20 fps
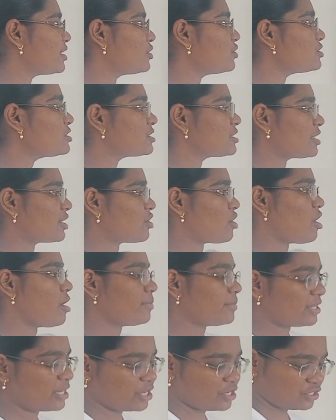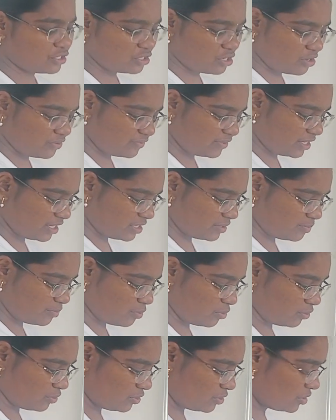denotes the combination of these
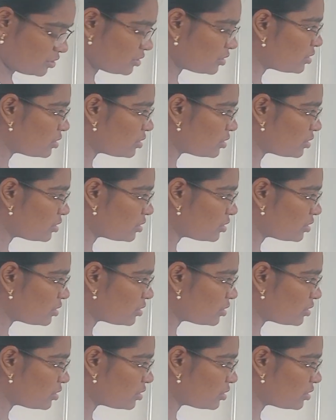both.